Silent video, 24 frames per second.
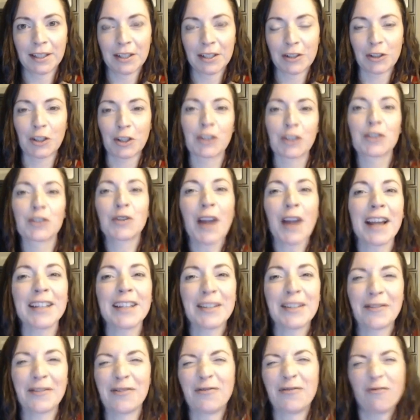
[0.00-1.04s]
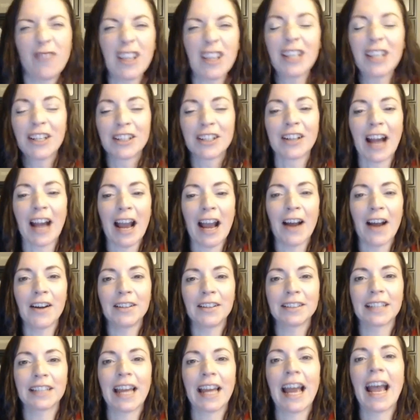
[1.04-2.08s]
just trying to figure
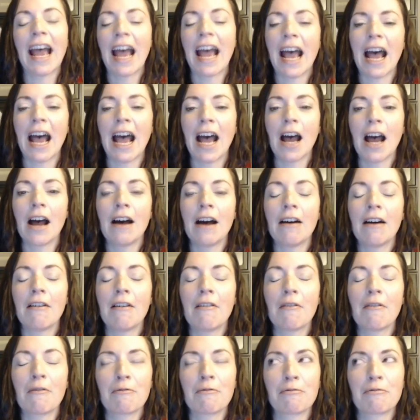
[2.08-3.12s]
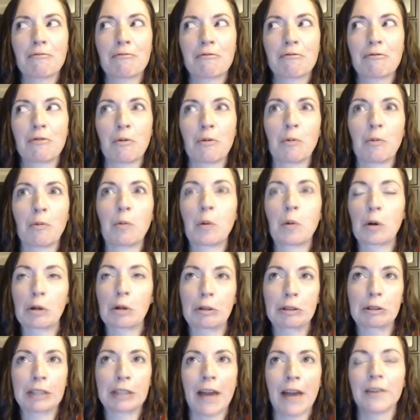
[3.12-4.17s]
out how the
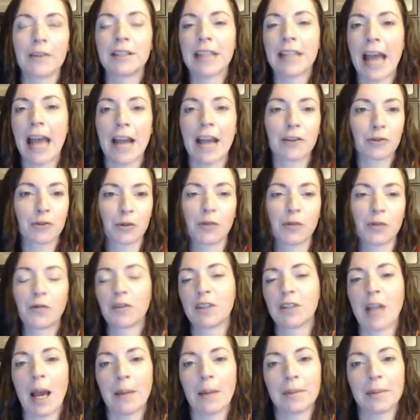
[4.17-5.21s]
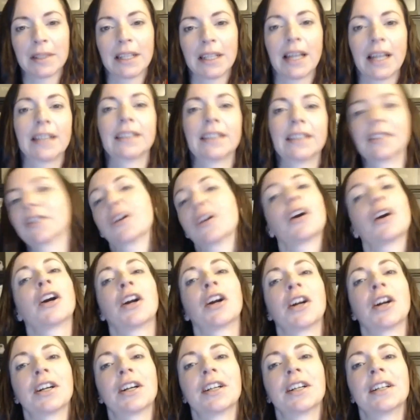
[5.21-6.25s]
world, how natural phenomenon
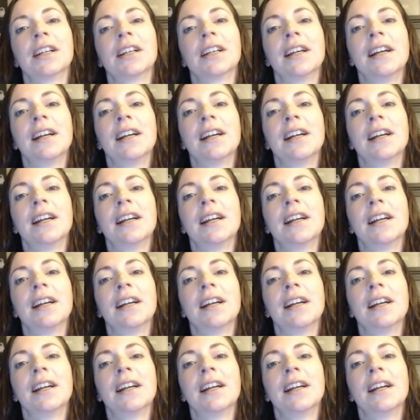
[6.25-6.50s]
occur,